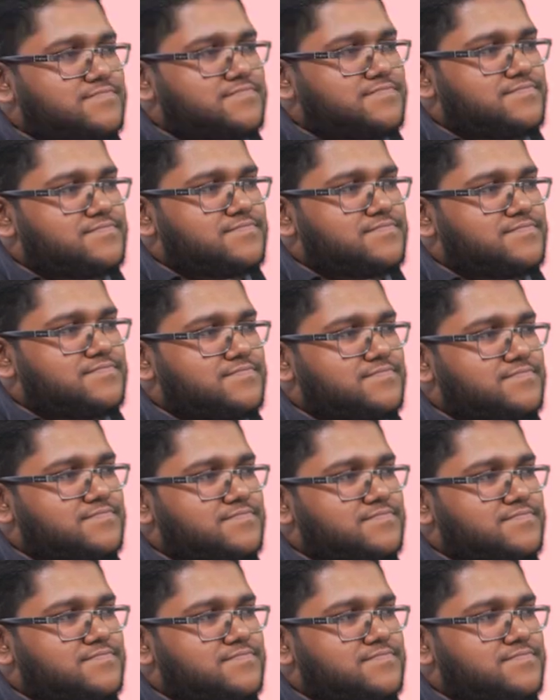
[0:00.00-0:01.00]

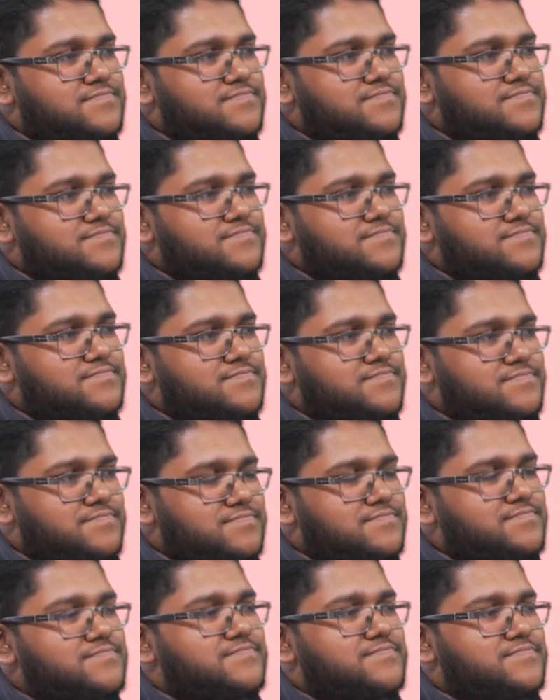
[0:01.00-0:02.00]

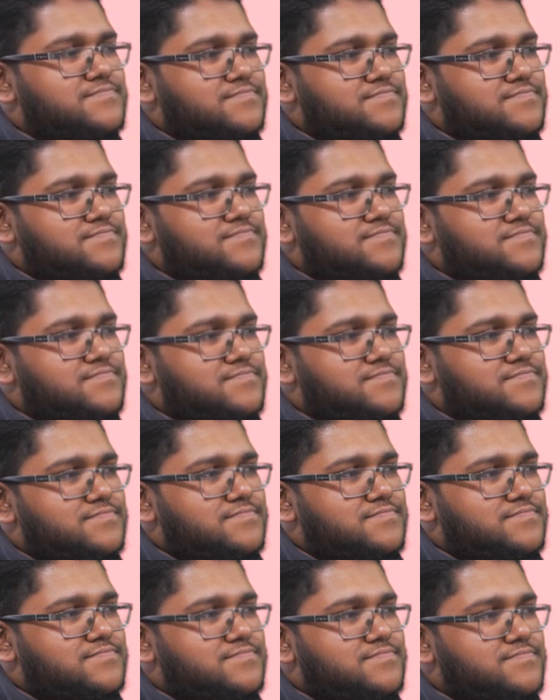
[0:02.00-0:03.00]

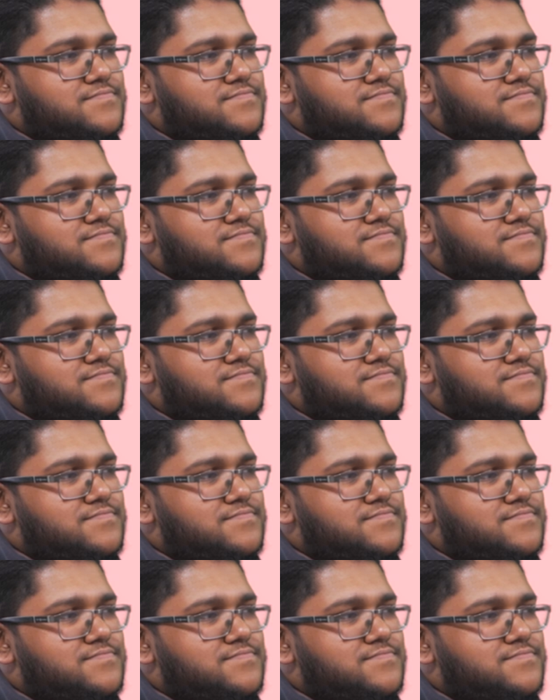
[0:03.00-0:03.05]
This person isn't speaking.